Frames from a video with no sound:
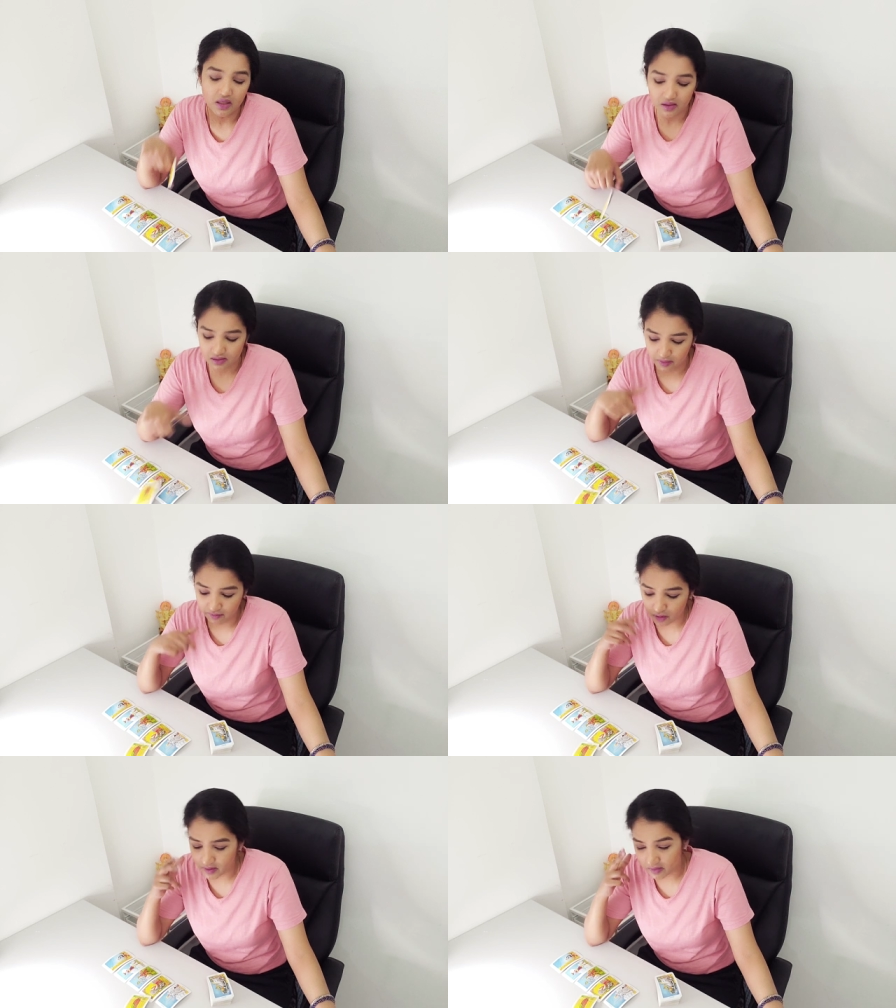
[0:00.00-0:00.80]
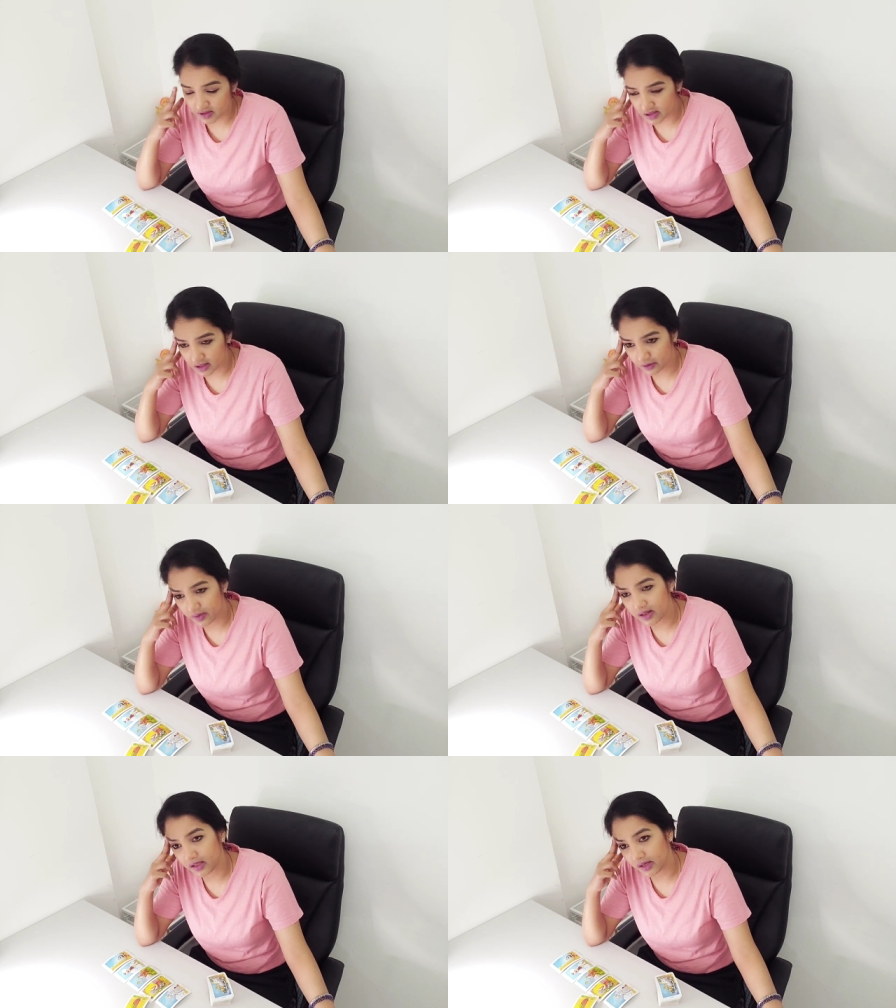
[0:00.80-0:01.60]
Some of you might be dealing
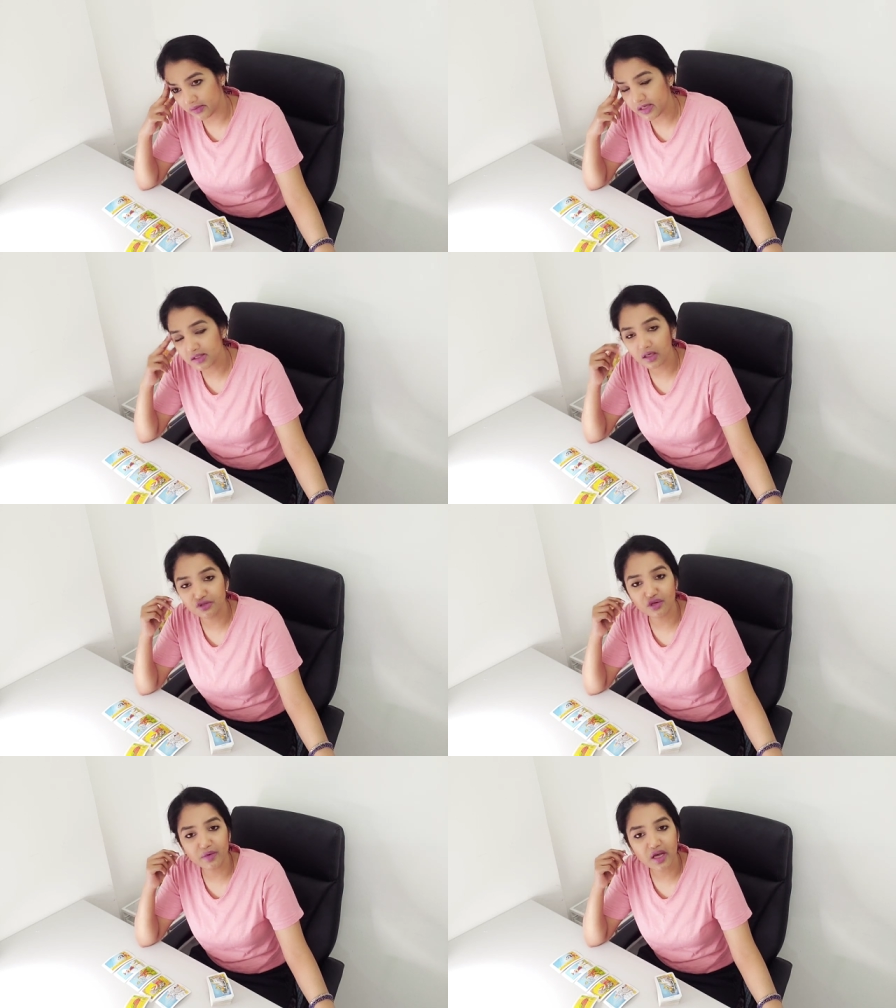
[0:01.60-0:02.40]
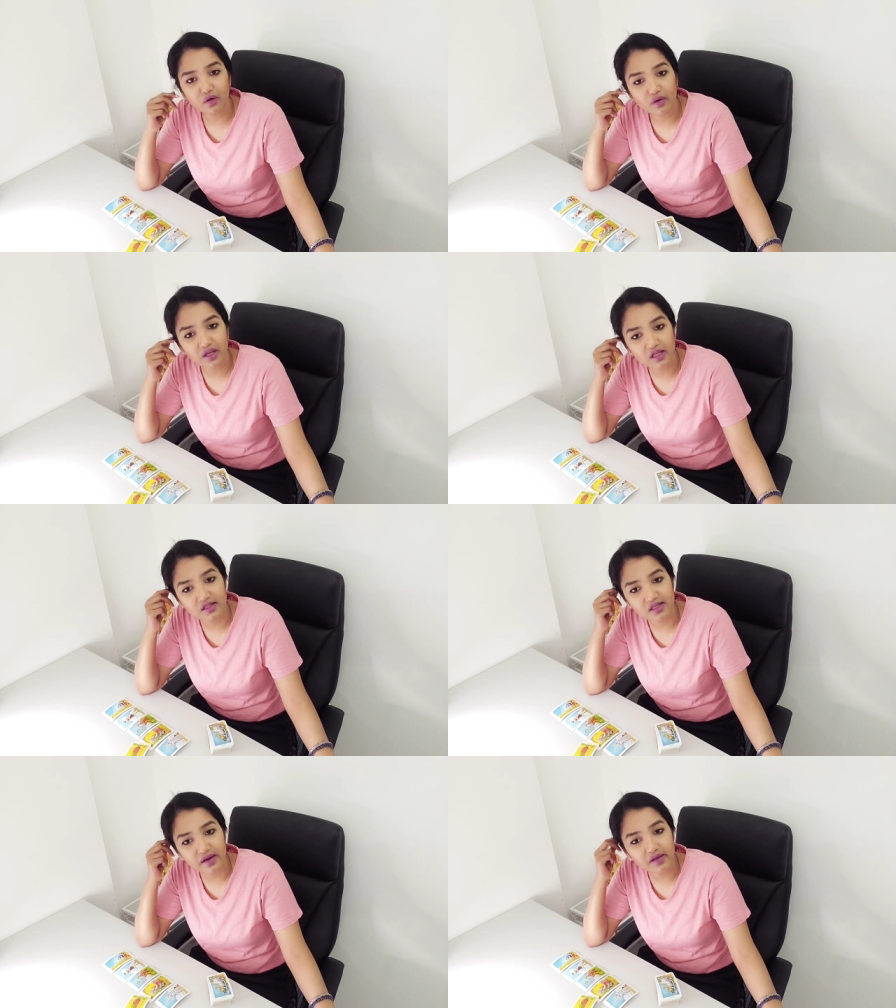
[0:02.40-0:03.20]
with an Aries, a Gemini or a
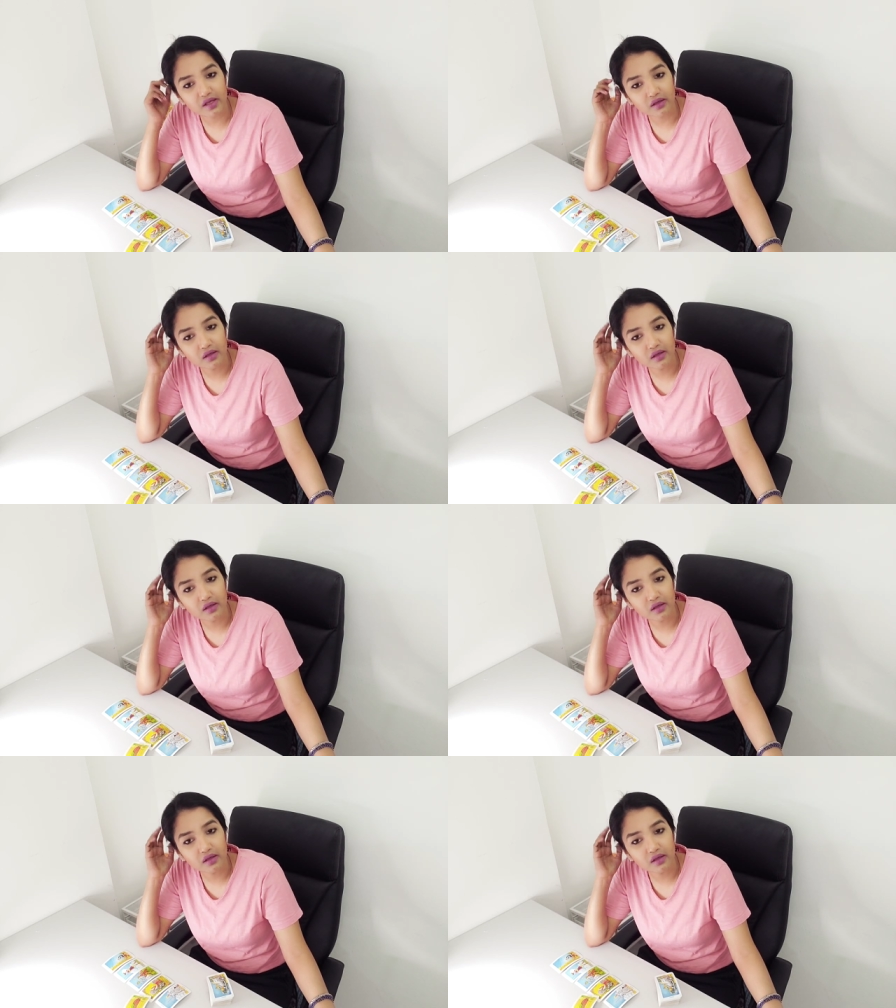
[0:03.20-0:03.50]
Cancerian.